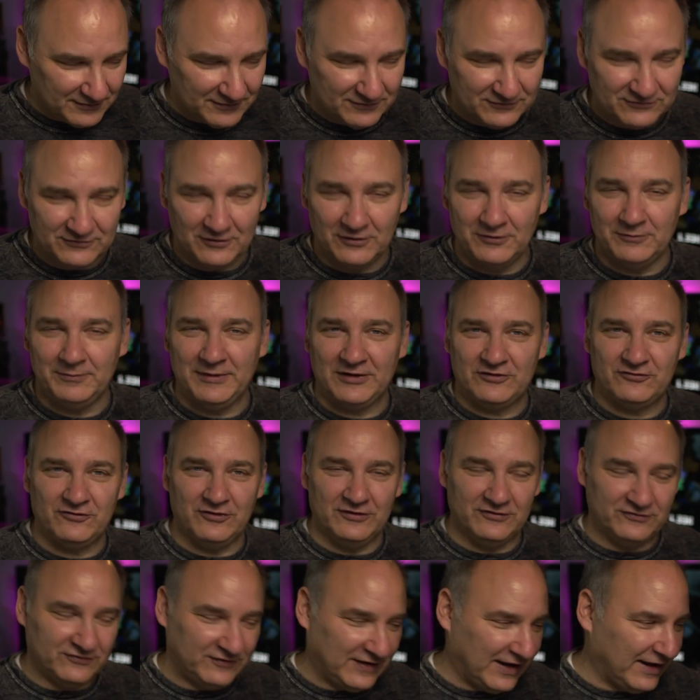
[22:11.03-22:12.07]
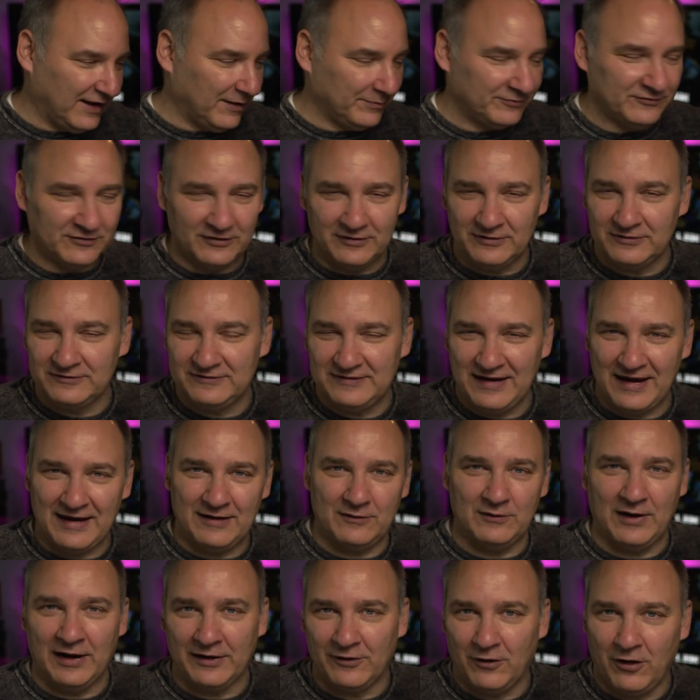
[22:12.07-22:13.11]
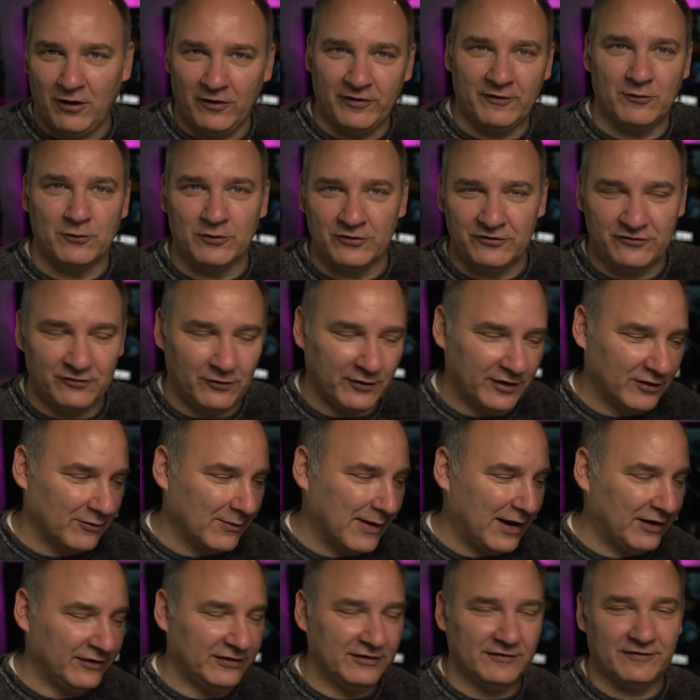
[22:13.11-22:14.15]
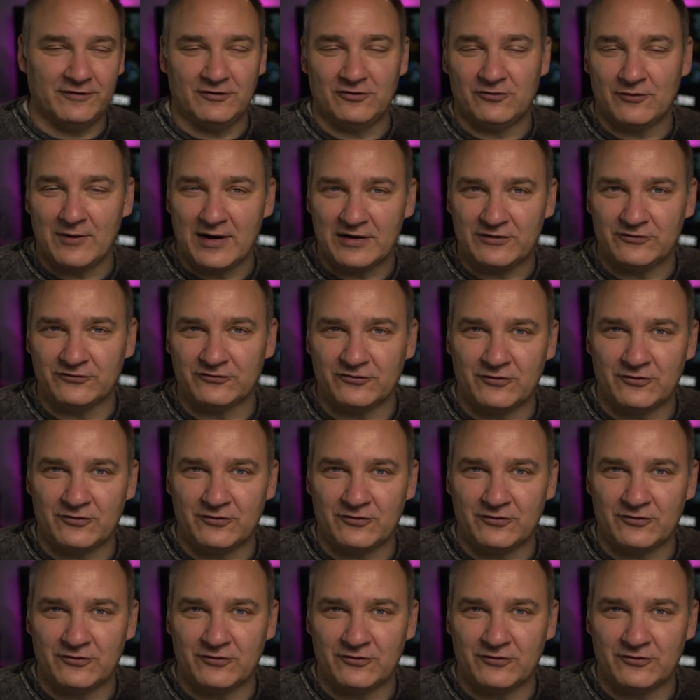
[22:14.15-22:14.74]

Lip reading: So make sure you stay up to date on all that we're doing around at the Director's